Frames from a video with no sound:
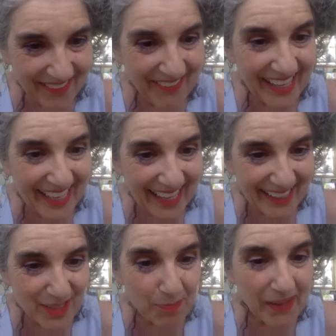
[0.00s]
know
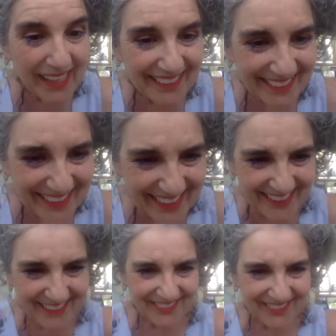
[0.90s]
alice butler and
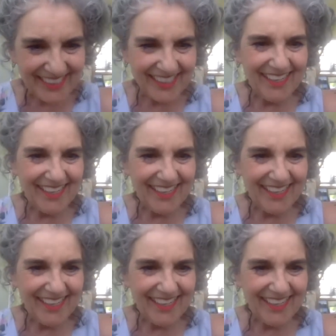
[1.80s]
her work